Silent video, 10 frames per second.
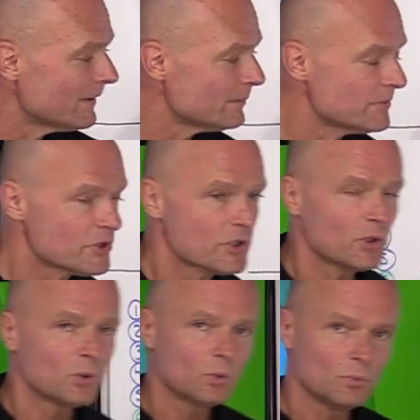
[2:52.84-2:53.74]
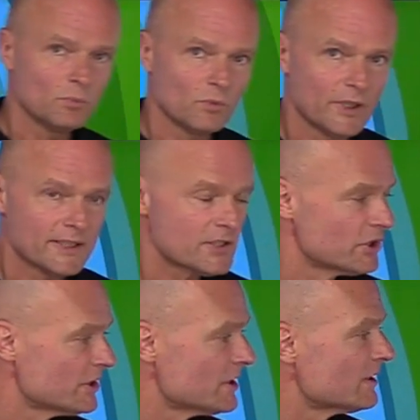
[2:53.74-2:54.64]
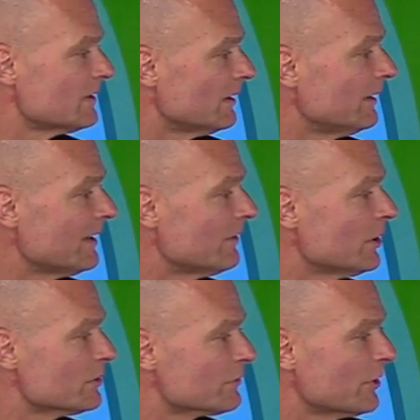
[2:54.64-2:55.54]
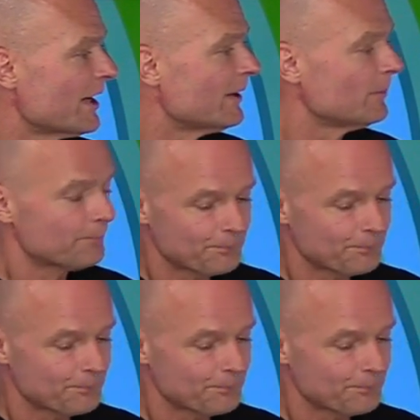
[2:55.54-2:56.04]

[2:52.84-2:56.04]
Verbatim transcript: them, so let's just leave those for now.